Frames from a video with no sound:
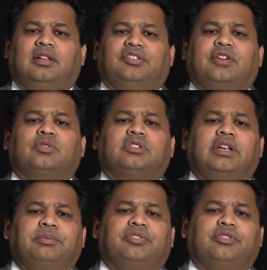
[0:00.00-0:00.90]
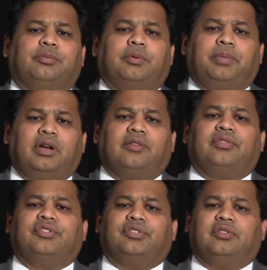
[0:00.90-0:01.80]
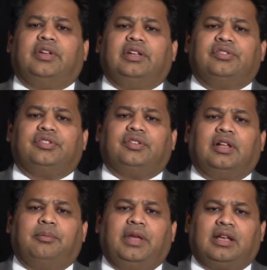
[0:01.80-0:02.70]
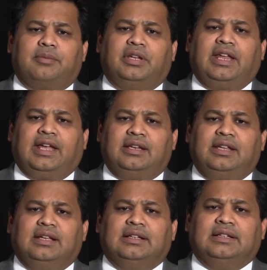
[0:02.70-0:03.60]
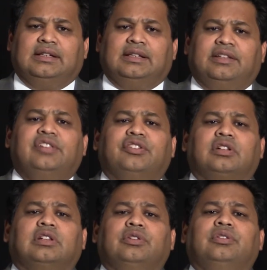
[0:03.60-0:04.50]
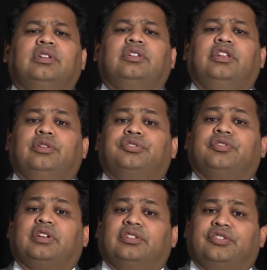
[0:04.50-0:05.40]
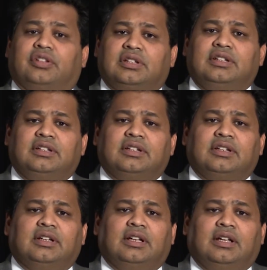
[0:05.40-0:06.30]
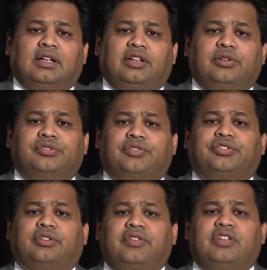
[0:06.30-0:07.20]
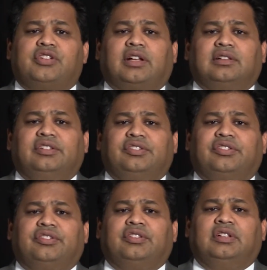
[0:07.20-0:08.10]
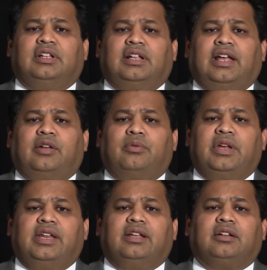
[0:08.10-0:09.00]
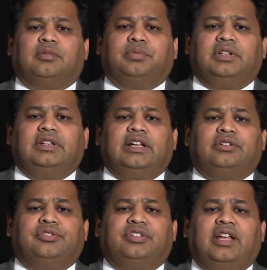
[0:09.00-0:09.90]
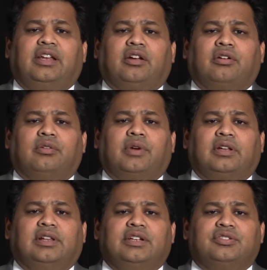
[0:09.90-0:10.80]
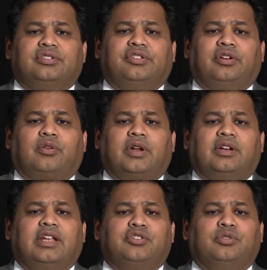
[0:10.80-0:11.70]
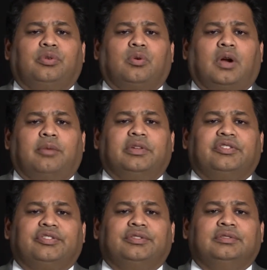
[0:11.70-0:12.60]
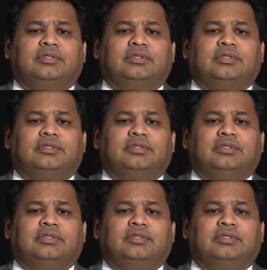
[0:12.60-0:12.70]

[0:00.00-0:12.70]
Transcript: Several tips to prepare for surveys may come in handy. These include the use of a consultant, use of survey checklists, and reading and completely understanding current regulations and accreditation requirements.